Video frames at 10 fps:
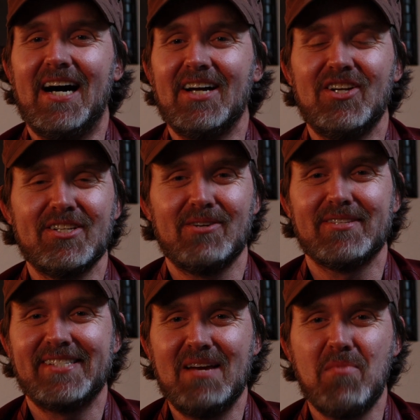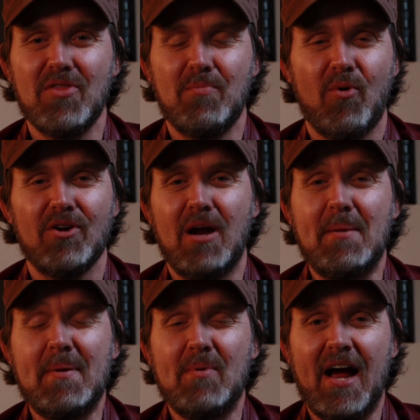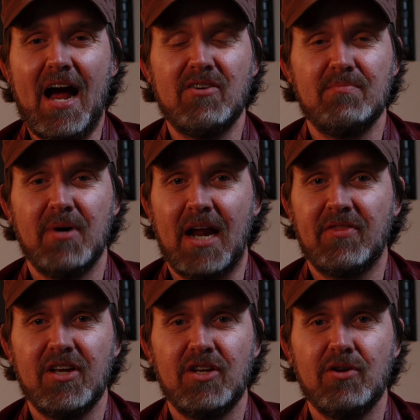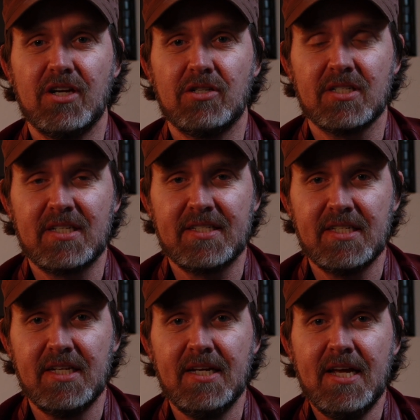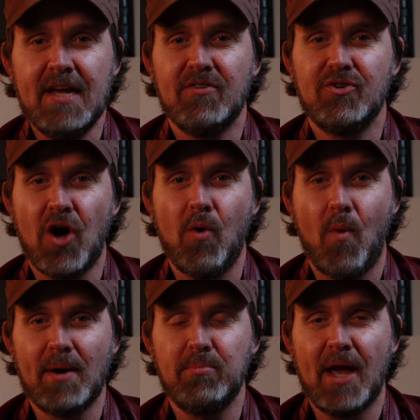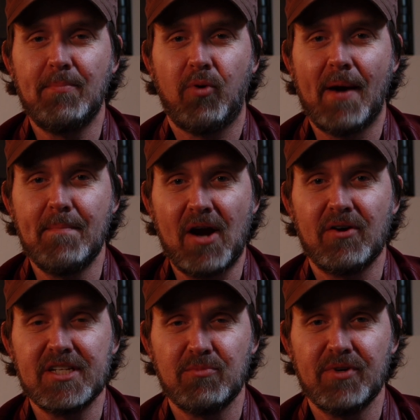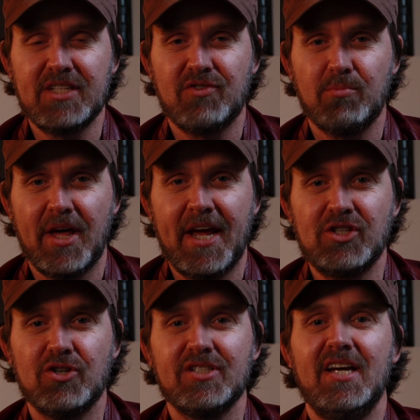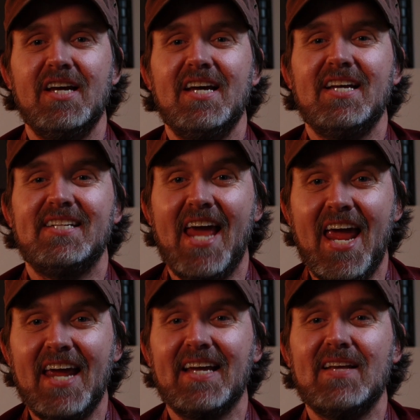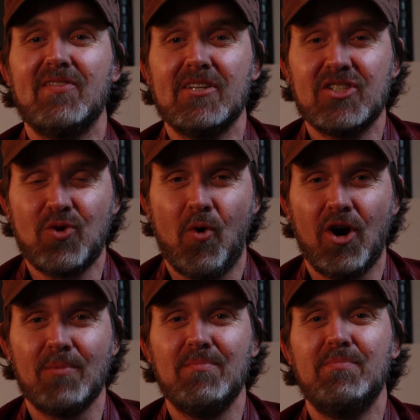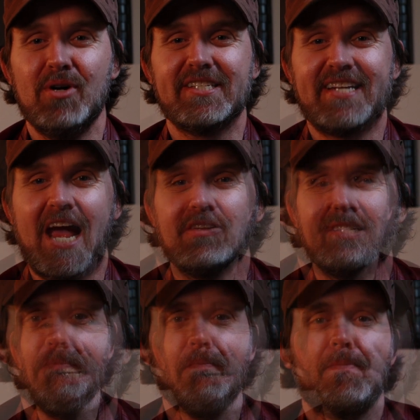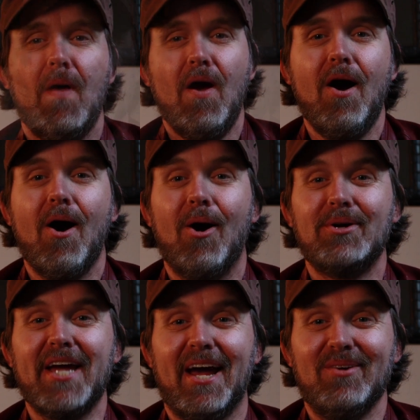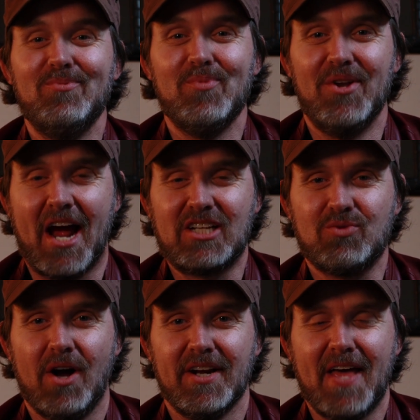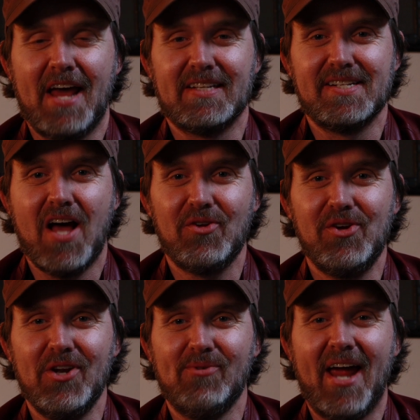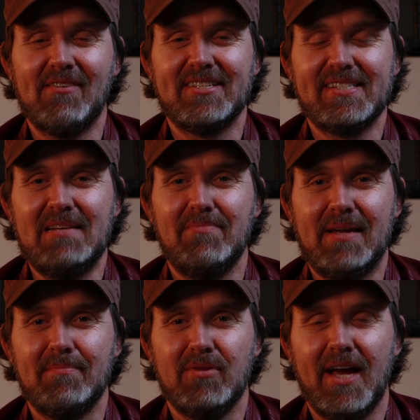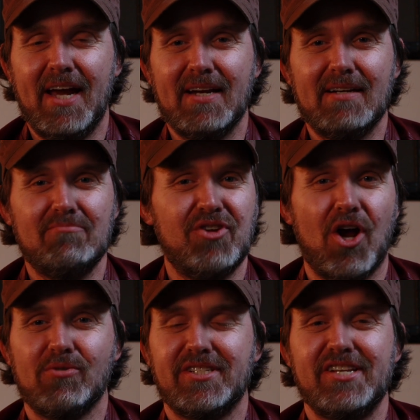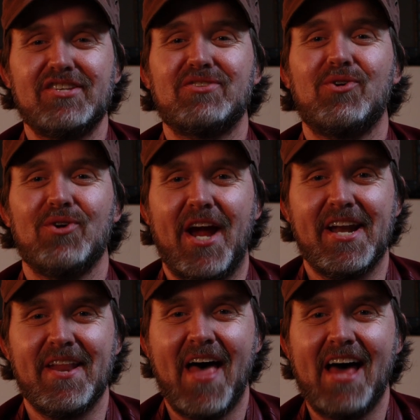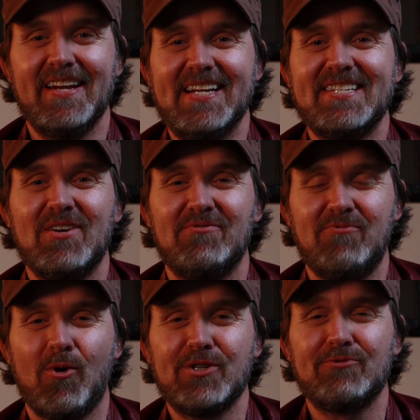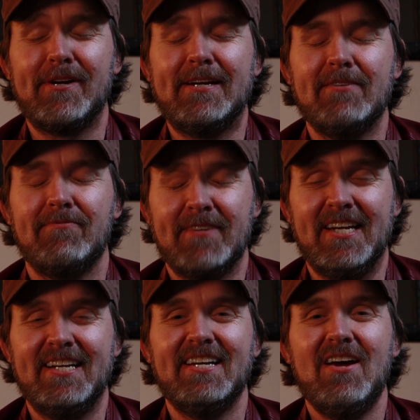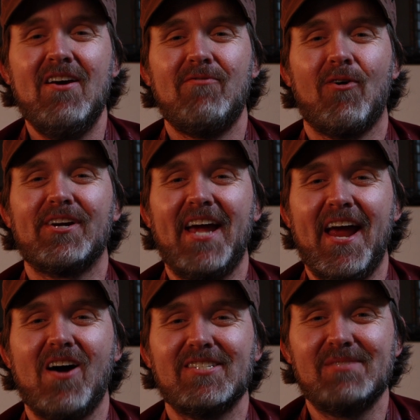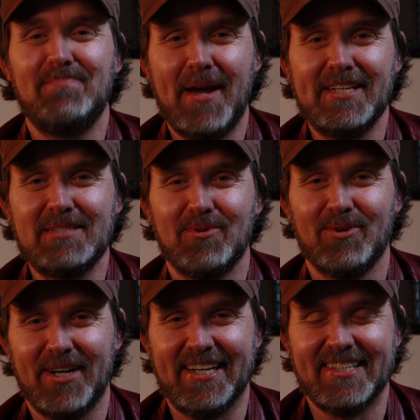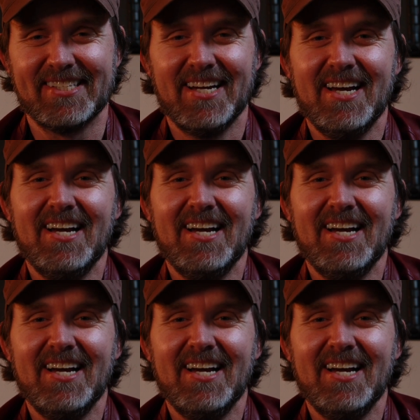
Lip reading: You just don't see them on the board. Not many people have it, but I think you can just see, if you don't want to play Primaris Marines for Blood Angels, take the Storm, put scouts in them. Okay, the next one, and that is another unit we haven't seen being played, you know, since it's created, and that is the Forgefiend for Chaos Space Marines.